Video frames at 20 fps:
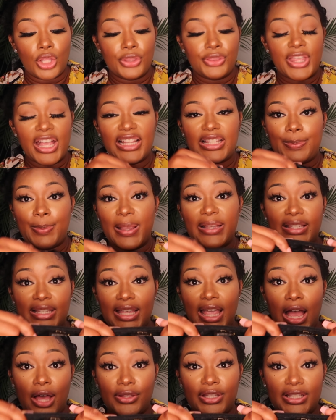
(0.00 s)
that's basically
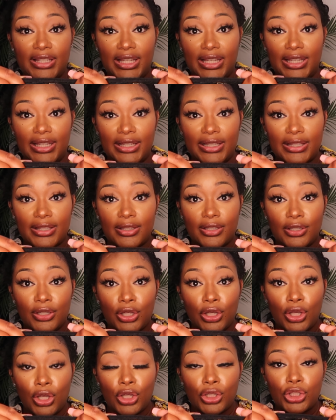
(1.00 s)
how this is.
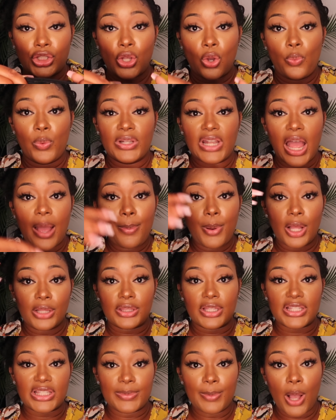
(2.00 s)
So when I bought
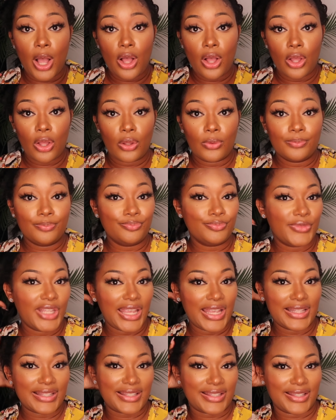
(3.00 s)
the small,
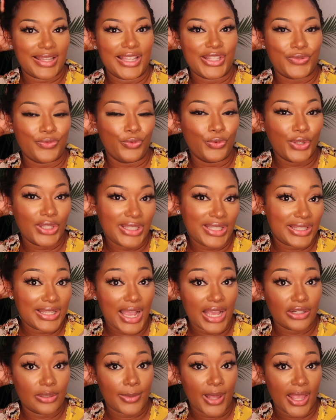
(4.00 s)
it's really
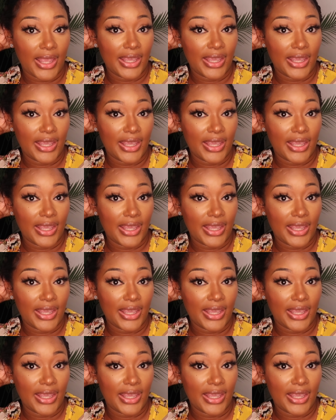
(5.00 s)
tight on my